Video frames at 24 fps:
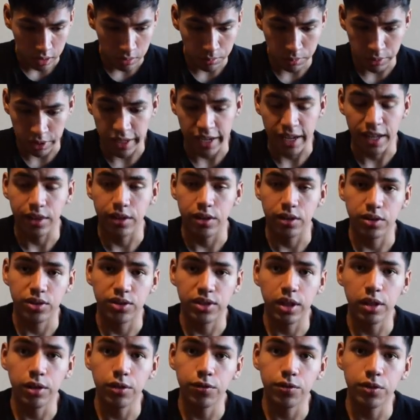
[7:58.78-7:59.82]
But yeah, the
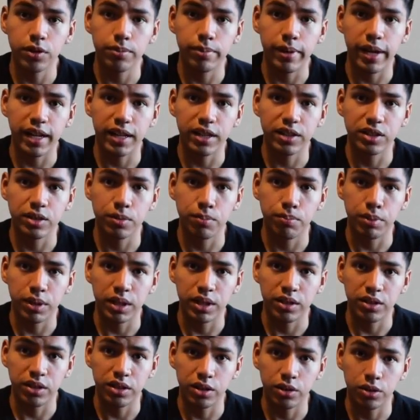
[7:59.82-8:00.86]
seller feedback is a big
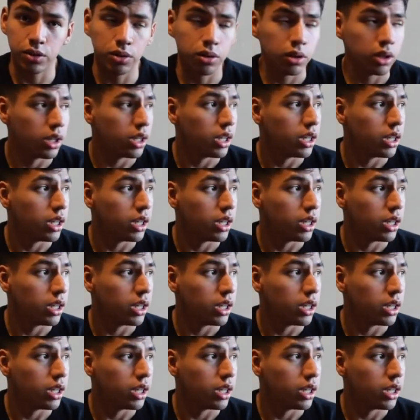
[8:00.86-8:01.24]
deal.